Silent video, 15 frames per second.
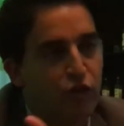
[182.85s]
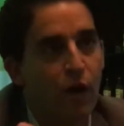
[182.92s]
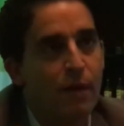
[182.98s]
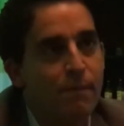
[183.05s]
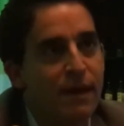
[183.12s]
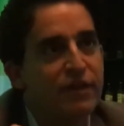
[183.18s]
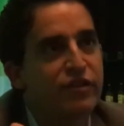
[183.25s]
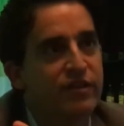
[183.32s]

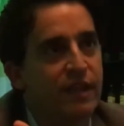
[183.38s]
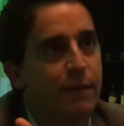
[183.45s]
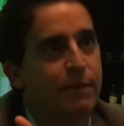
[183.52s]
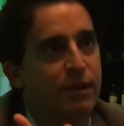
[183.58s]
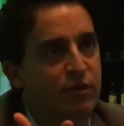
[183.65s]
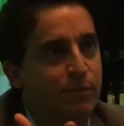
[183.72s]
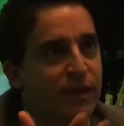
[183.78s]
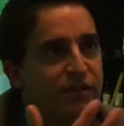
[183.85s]
I mentioned that
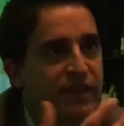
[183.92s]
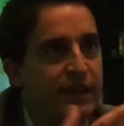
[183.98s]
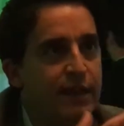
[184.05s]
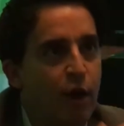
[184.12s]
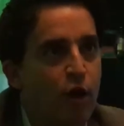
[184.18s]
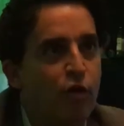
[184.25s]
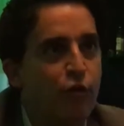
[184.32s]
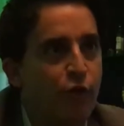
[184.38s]
because
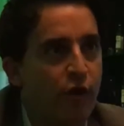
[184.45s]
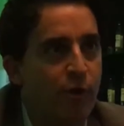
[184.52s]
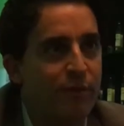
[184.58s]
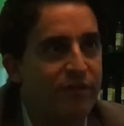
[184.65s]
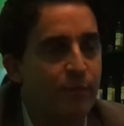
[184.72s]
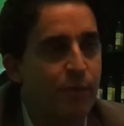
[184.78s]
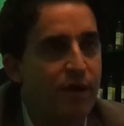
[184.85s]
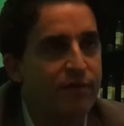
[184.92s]
basically our firm,
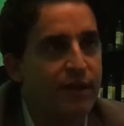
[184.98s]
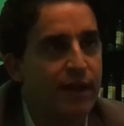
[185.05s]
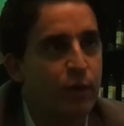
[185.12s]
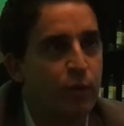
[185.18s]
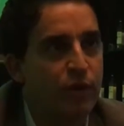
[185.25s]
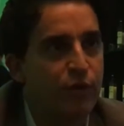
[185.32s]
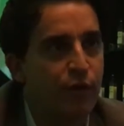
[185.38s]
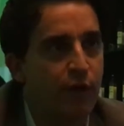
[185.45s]
as a private
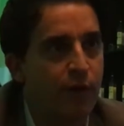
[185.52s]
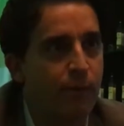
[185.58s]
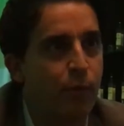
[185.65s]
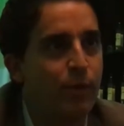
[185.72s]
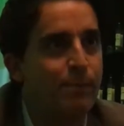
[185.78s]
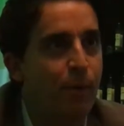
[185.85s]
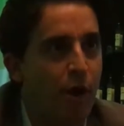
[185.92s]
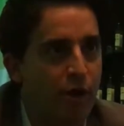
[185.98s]
equity firm,
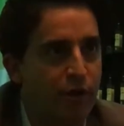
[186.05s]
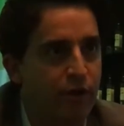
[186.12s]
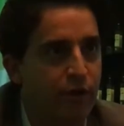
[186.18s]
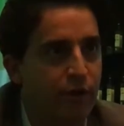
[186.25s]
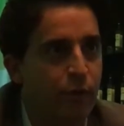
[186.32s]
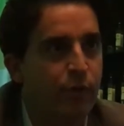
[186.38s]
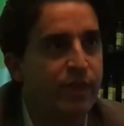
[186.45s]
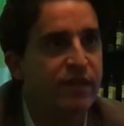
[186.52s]
we
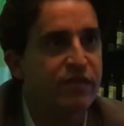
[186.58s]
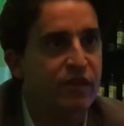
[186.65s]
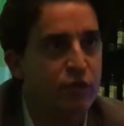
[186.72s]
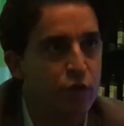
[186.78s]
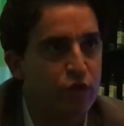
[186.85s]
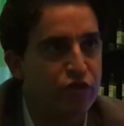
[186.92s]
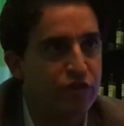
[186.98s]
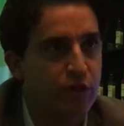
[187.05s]
partner with
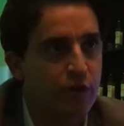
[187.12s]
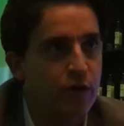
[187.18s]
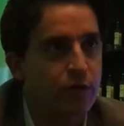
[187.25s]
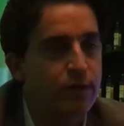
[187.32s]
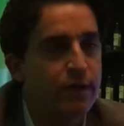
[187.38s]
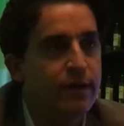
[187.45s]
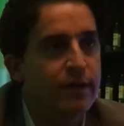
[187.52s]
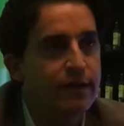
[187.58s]

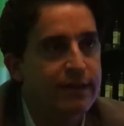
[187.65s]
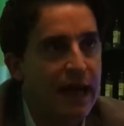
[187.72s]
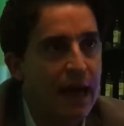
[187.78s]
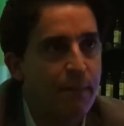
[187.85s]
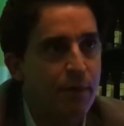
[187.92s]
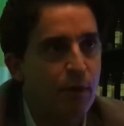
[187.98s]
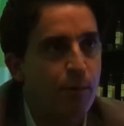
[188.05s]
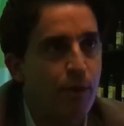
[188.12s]
institutional
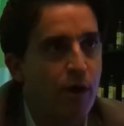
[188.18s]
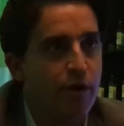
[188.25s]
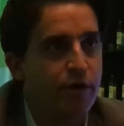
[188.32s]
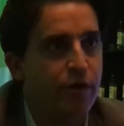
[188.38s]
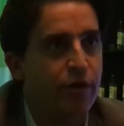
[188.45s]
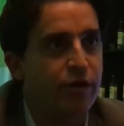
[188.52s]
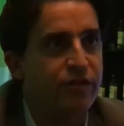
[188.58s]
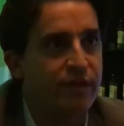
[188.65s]
capital
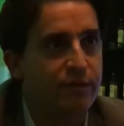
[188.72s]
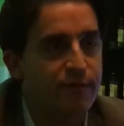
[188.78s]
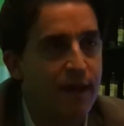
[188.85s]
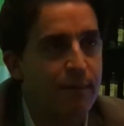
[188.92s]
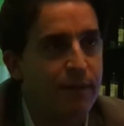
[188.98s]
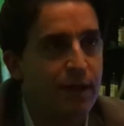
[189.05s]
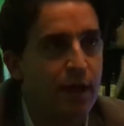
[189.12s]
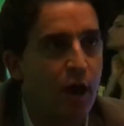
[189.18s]
partners and
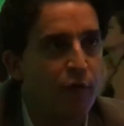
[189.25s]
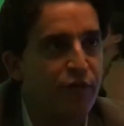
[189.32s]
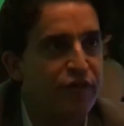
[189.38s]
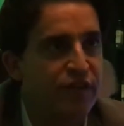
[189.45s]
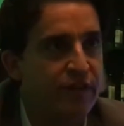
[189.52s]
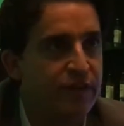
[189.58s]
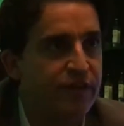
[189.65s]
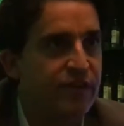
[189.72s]
family
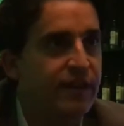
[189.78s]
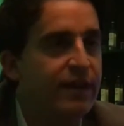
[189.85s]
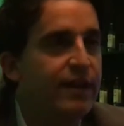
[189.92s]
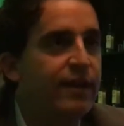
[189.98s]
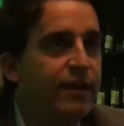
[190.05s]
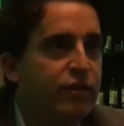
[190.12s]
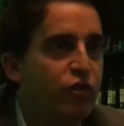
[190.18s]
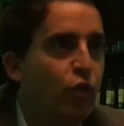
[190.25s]
offices
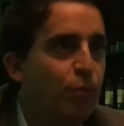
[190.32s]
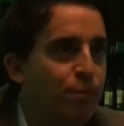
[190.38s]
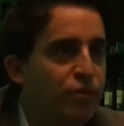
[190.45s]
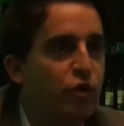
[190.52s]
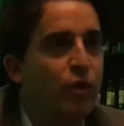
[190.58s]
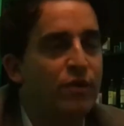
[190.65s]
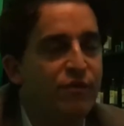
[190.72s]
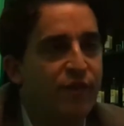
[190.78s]

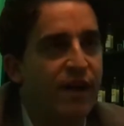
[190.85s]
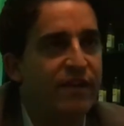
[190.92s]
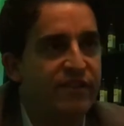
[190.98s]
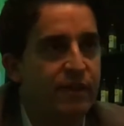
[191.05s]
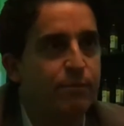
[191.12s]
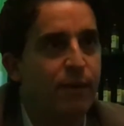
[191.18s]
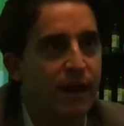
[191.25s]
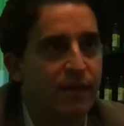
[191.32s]
to
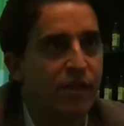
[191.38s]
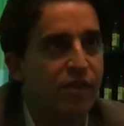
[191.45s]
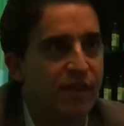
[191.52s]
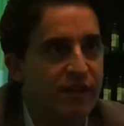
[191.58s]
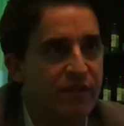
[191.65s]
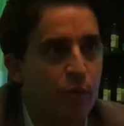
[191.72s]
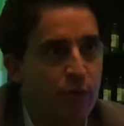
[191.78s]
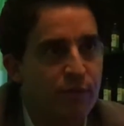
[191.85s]
invest and buy the
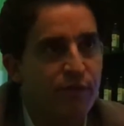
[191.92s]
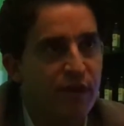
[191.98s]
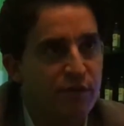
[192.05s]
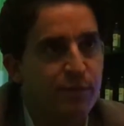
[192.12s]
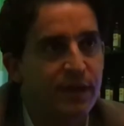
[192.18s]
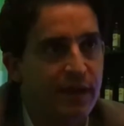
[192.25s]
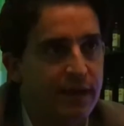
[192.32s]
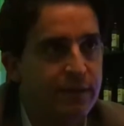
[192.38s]
things that we
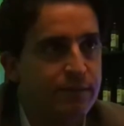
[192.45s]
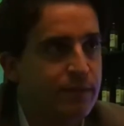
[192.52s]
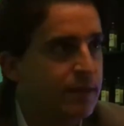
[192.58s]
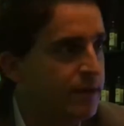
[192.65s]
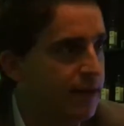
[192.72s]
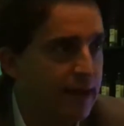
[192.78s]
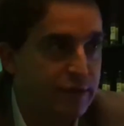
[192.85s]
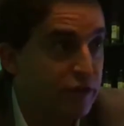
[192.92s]
invest behind,
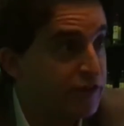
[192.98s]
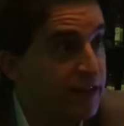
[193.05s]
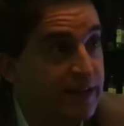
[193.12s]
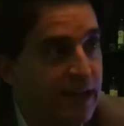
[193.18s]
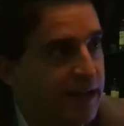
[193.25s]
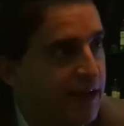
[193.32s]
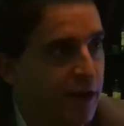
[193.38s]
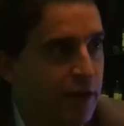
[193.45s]
just like
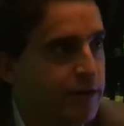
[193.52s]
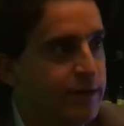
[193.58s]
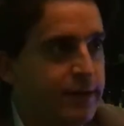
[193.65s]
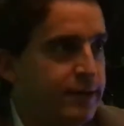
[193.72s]
KKR.